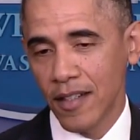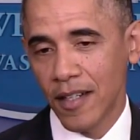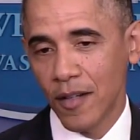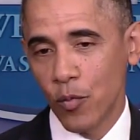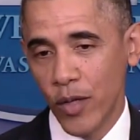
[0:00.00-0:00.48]

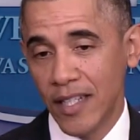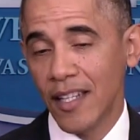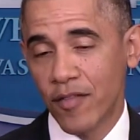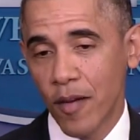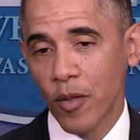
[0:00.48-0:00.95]
We did
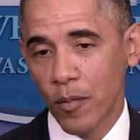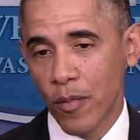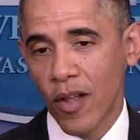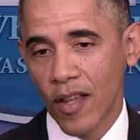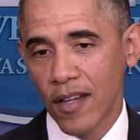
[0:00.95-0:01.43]
fumble the
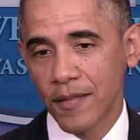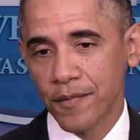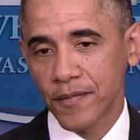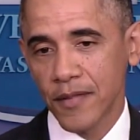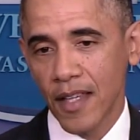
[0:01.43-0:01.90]
ball on it,
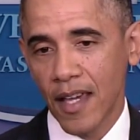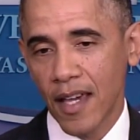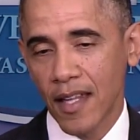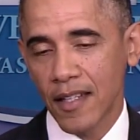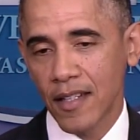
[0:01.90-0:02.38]

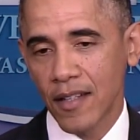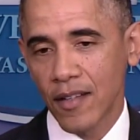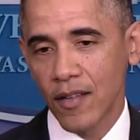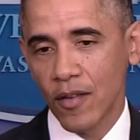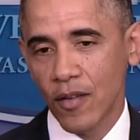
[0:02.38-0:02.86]
and
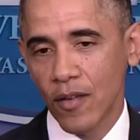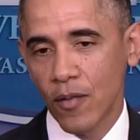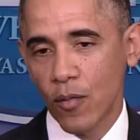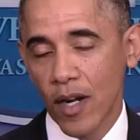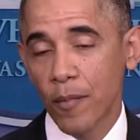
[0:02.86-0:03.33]

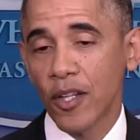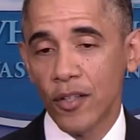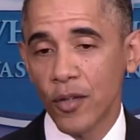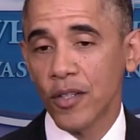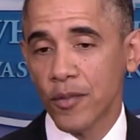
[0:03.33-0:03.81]
what I'm going to
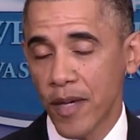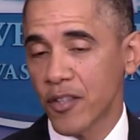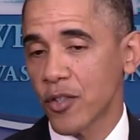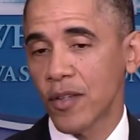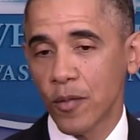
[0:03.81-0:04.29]
do is make
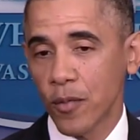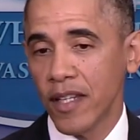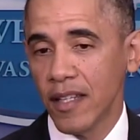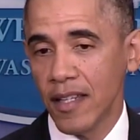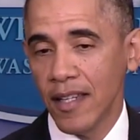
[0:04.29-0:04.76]
sure that we
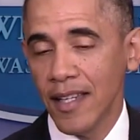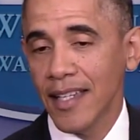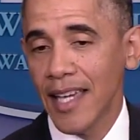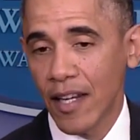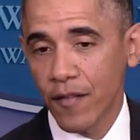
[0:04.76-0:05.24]

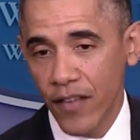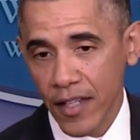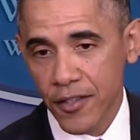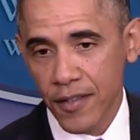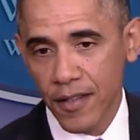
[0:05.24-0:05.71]
get it fixed.